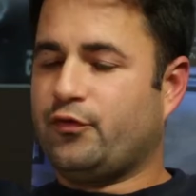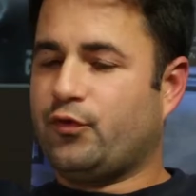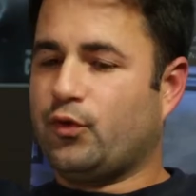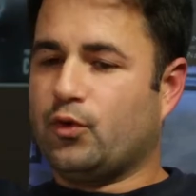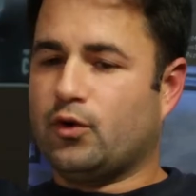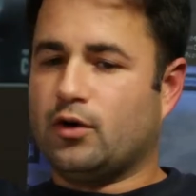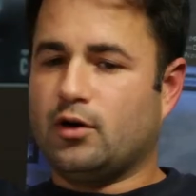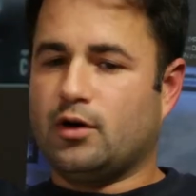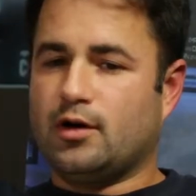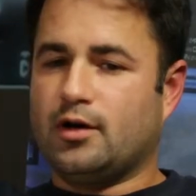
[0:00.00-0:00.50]

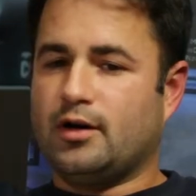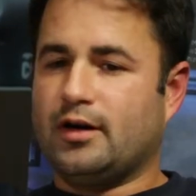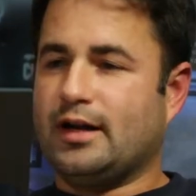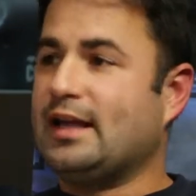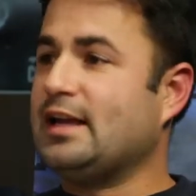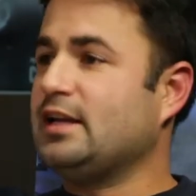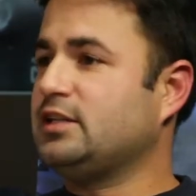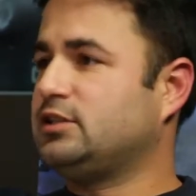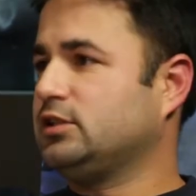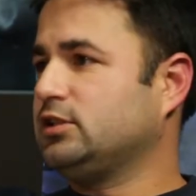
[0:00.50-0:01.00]
for
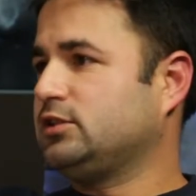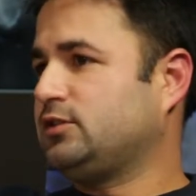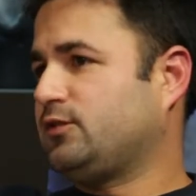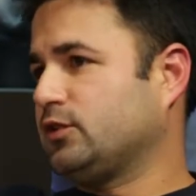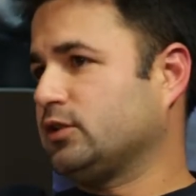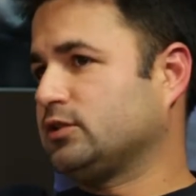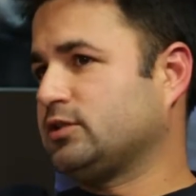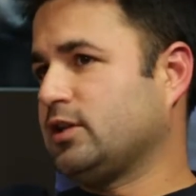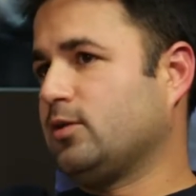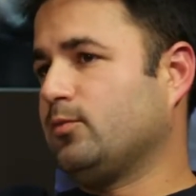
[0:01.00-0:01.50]
Aegis,
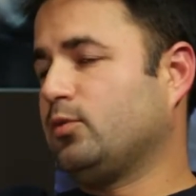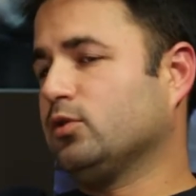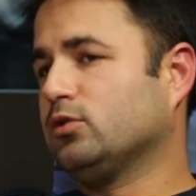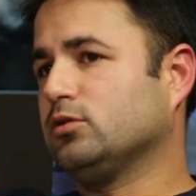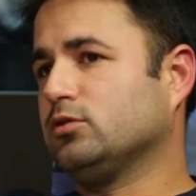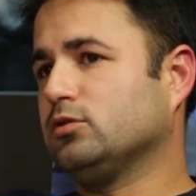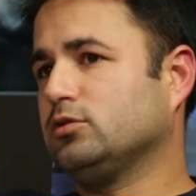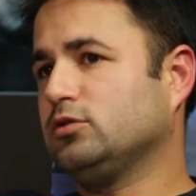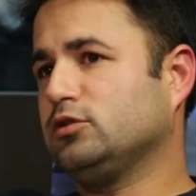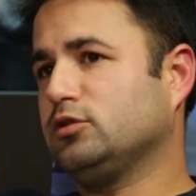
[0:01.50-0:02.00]
for
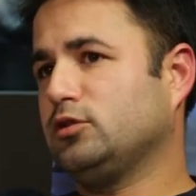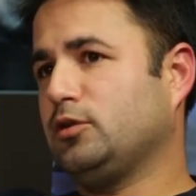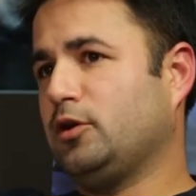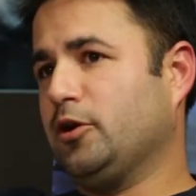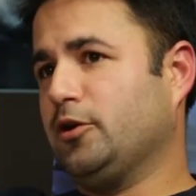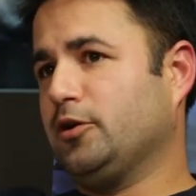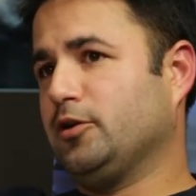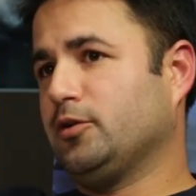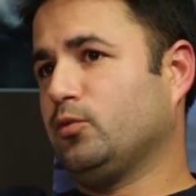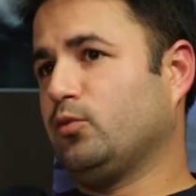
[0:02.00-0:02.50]
example,
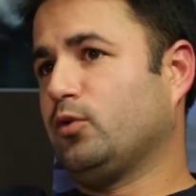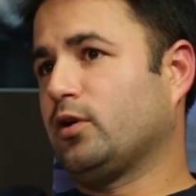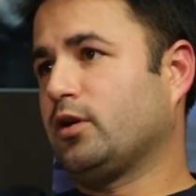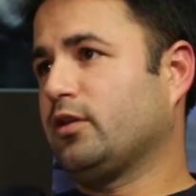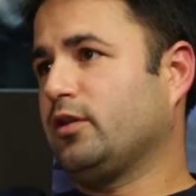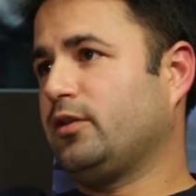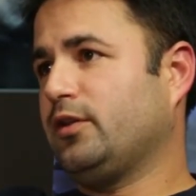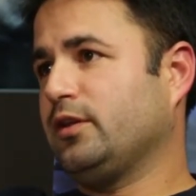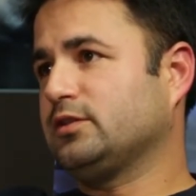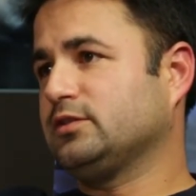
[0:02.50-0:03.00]
one
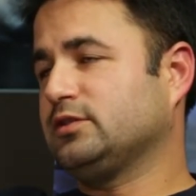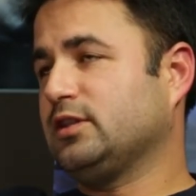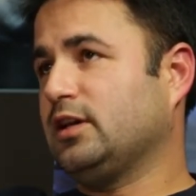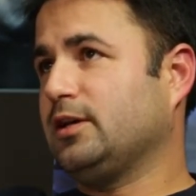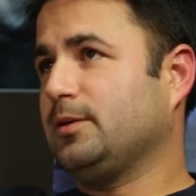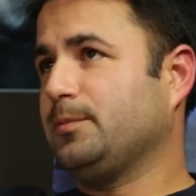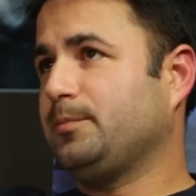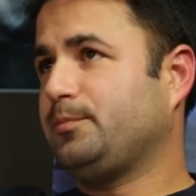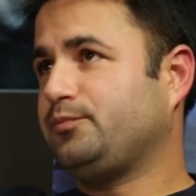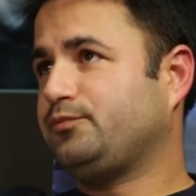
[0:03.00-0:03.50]
of the things
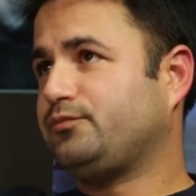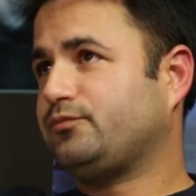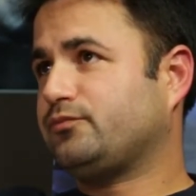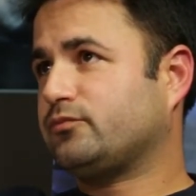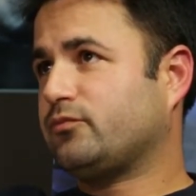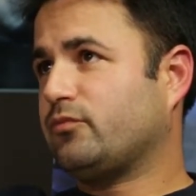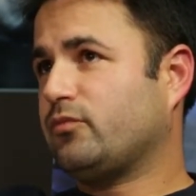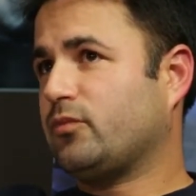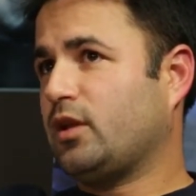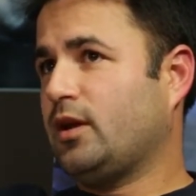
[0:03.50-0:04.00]
they're
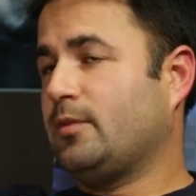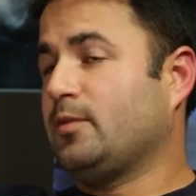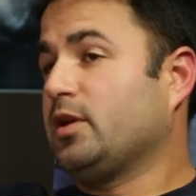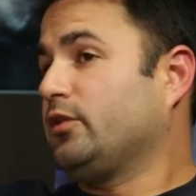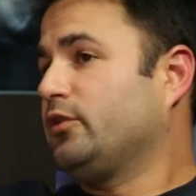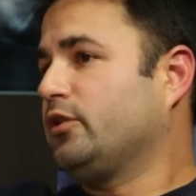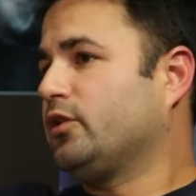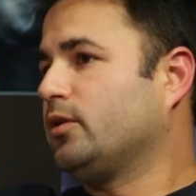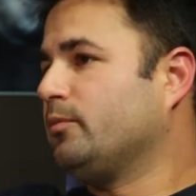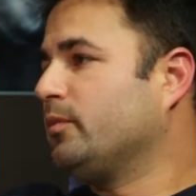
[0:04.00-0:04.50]

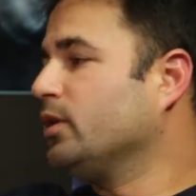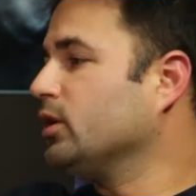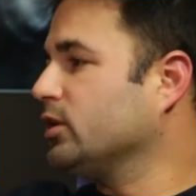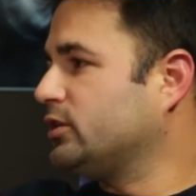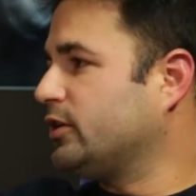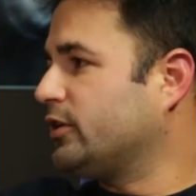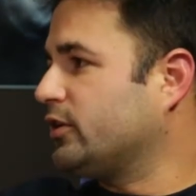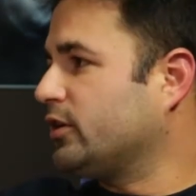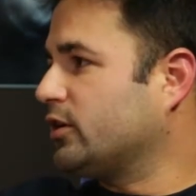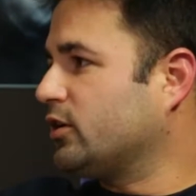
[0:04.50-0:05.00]
a
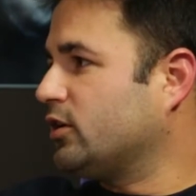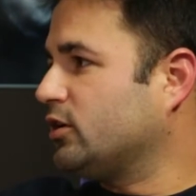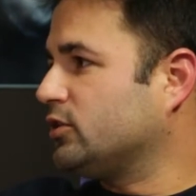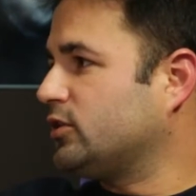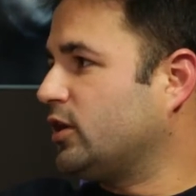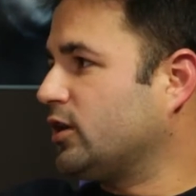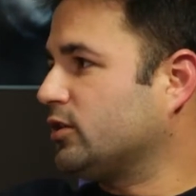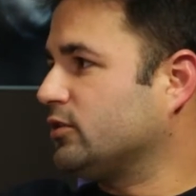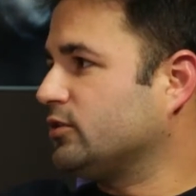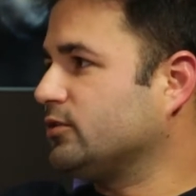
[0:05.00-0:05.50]
military
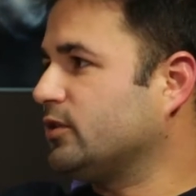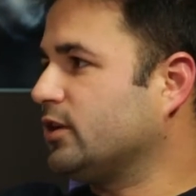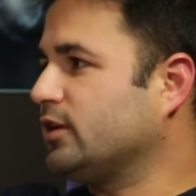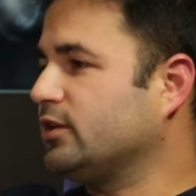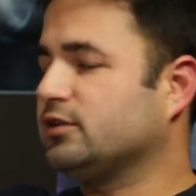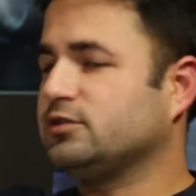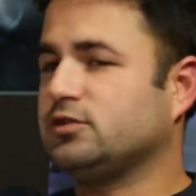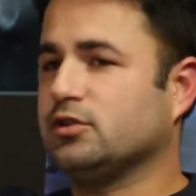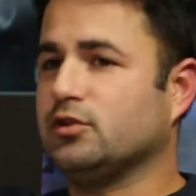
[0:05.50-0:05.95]
contractor, right?